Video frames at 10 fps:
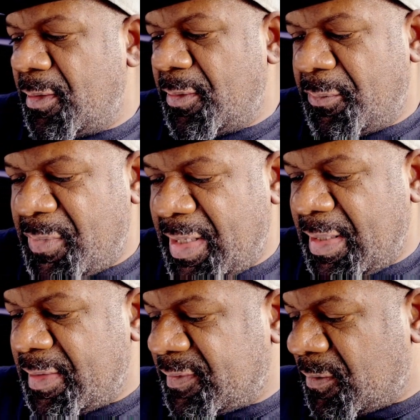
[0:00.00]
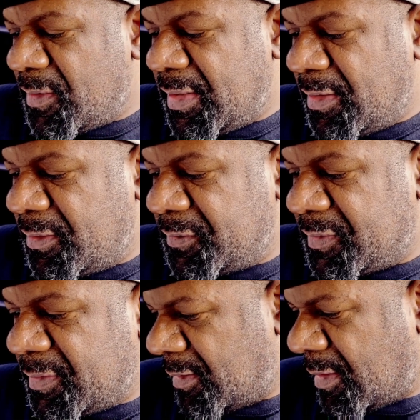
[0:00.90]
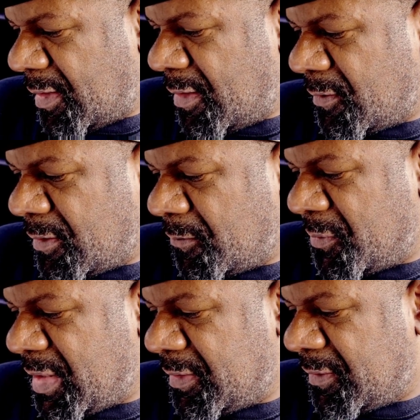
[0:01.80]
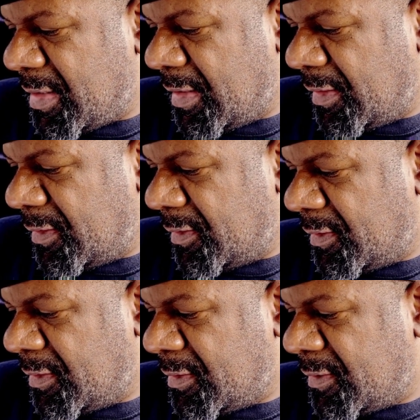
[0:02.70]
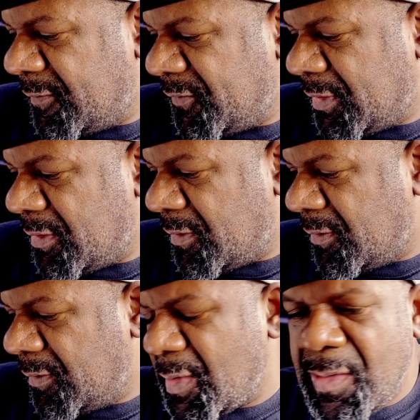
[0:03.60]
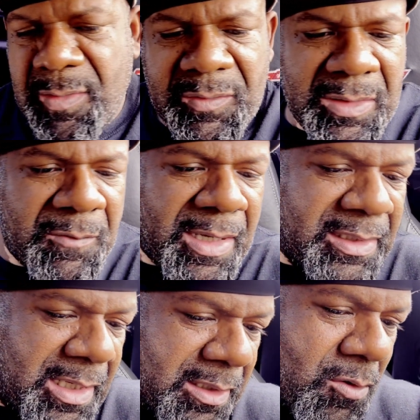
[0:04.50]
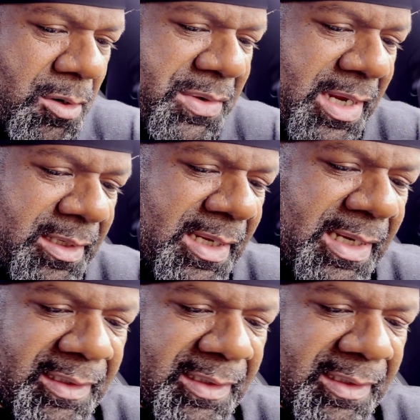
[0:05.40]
Man, so here's, I don't know, we may do that in another video. So anyway, yeah, the car made like